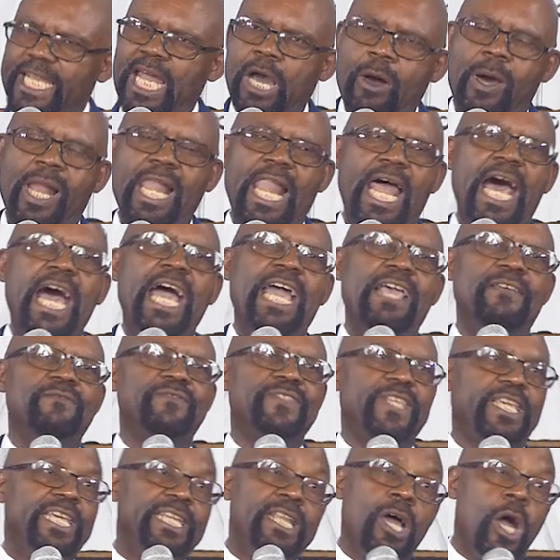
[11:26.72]
in our
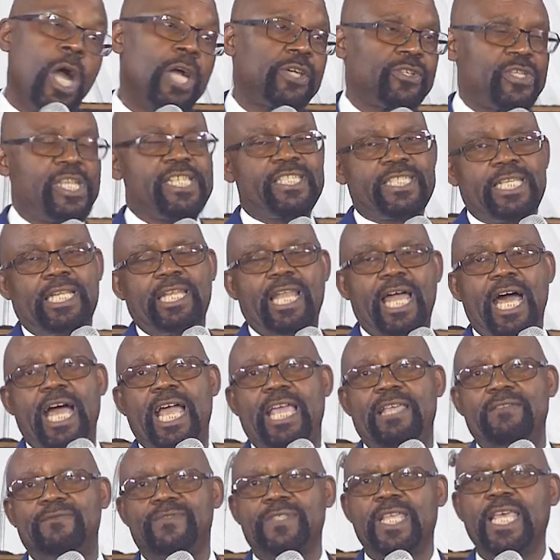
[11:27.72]
lives, in our Christian
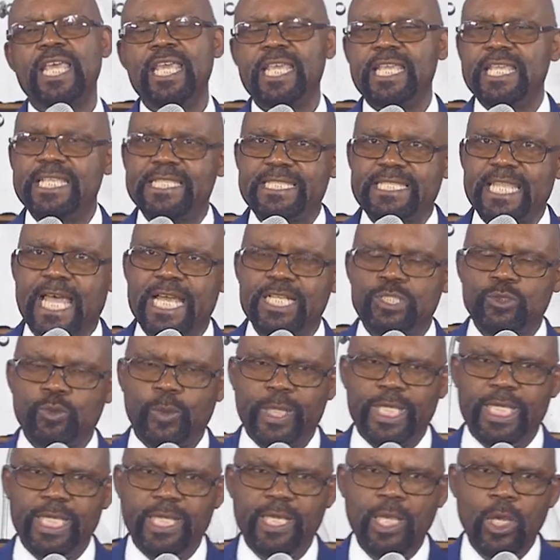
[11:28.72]
lives, is
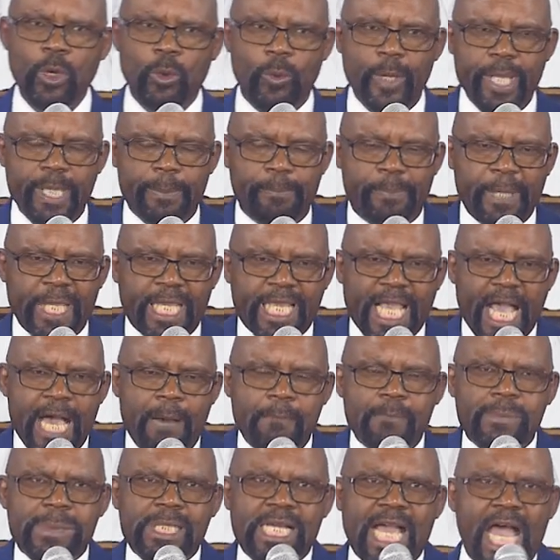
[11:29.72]
that we, we
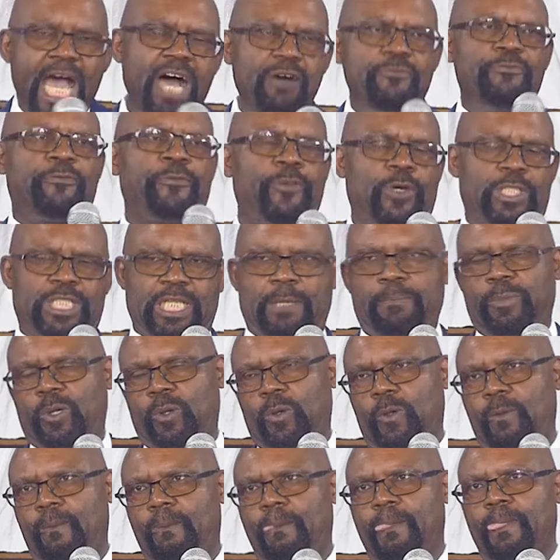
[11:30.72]
become
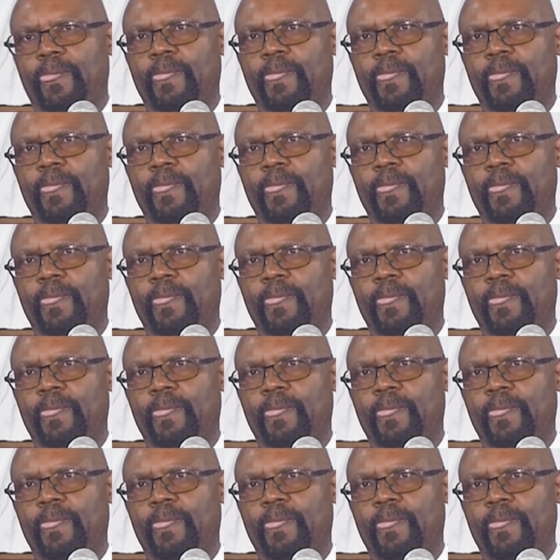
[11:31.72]
comfortable